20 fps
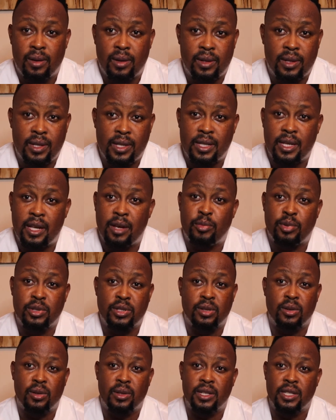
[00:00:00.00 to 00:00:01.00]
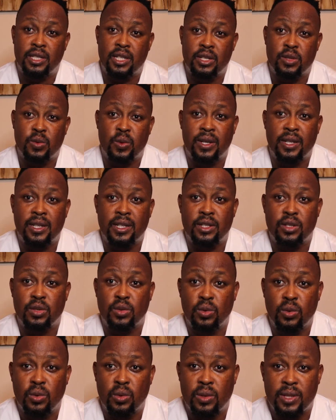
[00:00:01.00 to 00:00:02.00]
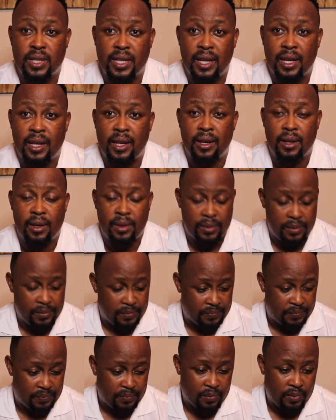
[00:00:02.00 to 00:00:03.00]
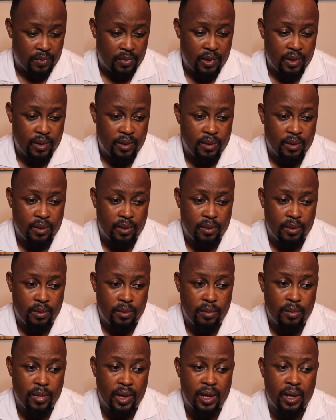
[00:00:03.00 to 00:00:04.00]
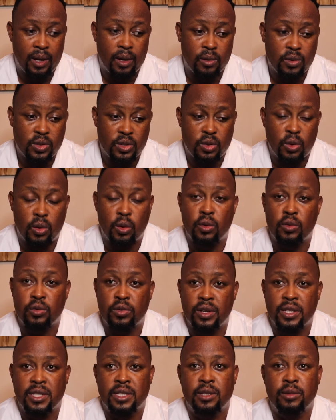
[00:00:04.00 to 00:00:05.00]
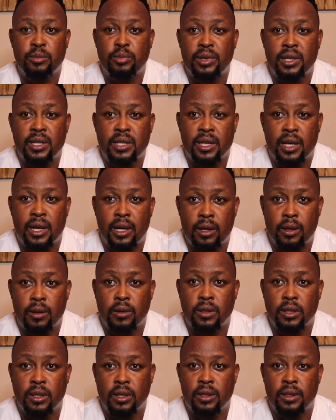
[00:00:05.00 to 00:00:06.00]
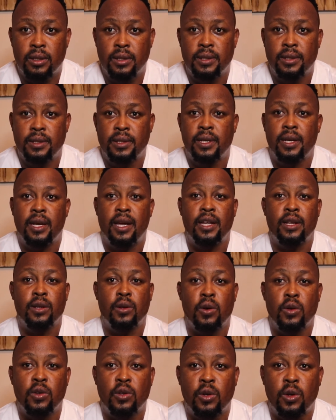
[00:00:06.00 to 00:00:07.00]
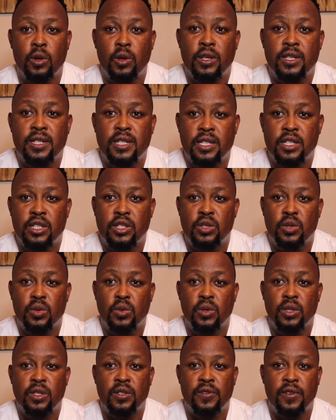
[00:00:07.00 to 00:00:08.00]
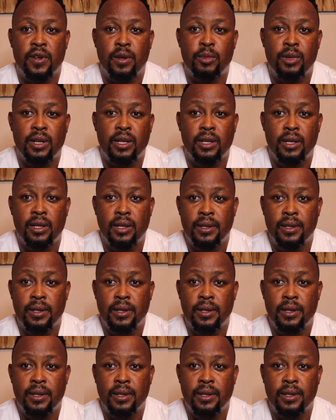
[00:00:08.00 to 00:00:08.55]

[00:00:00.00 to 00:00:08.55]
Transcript: this episode, I just wanted to say, may your soul rest in peace, Carlos, and condolences to his family.